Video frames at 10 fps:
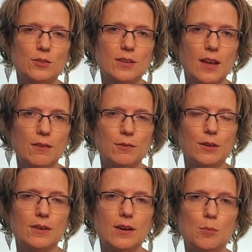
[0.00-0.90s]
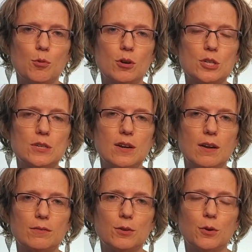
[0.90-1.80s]
to cover a portion
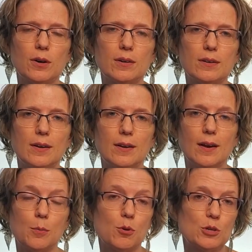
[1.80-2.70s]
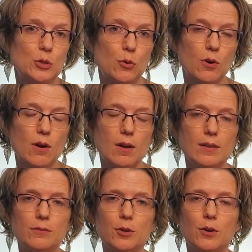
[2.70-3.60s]
or
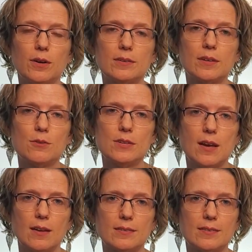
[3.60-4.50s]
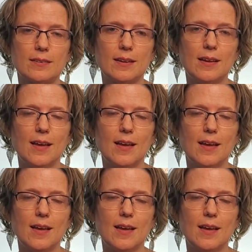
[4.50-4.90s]
all of your closing costs.